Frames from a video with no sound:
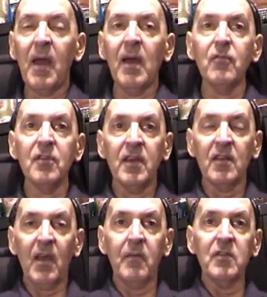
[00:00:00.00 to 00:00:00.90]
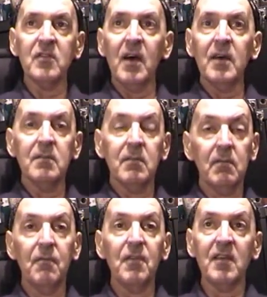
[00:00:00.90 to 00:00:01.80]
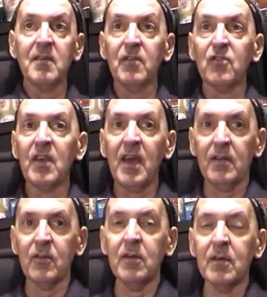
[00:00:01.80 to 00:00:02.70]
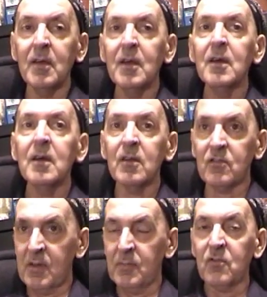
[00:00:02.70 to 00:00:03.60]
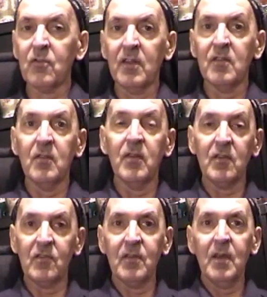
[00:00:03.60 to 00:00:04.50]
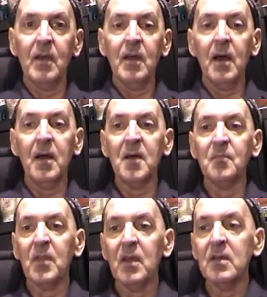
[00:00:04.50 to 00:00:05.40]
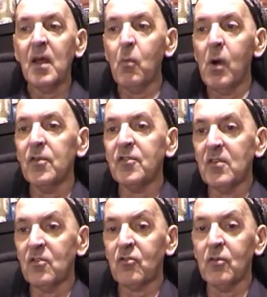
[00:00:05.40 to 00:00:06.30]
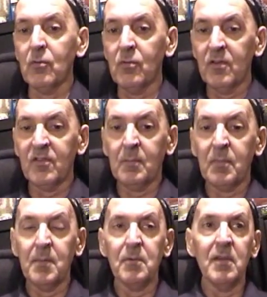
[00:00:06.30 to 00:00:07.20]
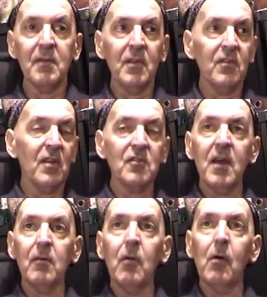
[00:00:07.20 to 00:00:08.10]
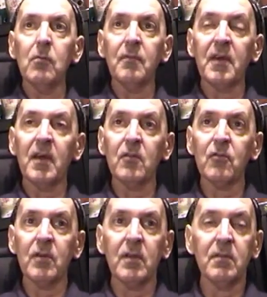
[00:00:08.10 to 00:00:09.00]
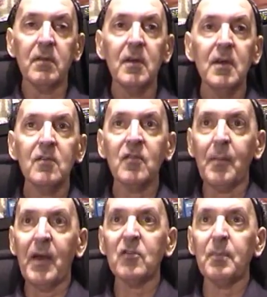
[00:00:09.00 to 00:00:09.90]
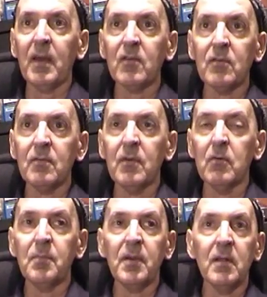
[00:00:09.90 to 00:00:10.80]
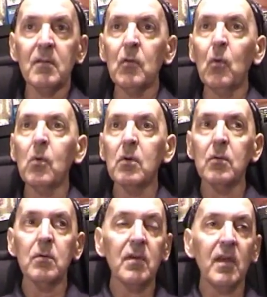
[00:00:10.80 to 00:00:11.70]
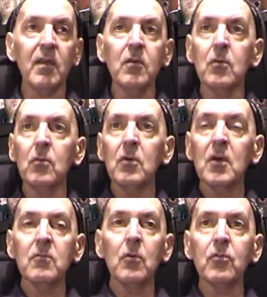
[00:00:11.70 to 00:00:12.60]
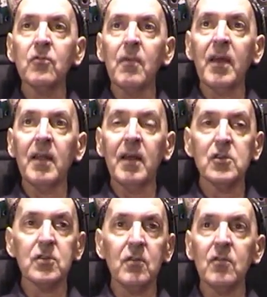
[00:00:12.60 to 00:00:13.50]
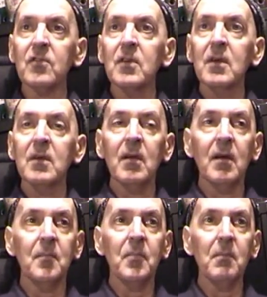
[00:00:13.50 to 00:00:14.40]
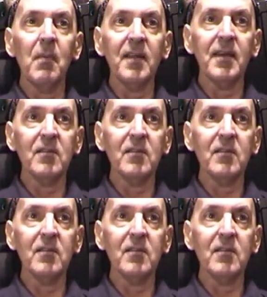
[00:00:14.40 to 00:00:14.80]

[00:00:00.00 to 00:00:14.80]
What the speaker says: Everything it's ever done, everything it's ever said has demonstrated this. Now, whilst it's true that some people live in such hellhole of a country that some aspects of European law or EU rules and regulations might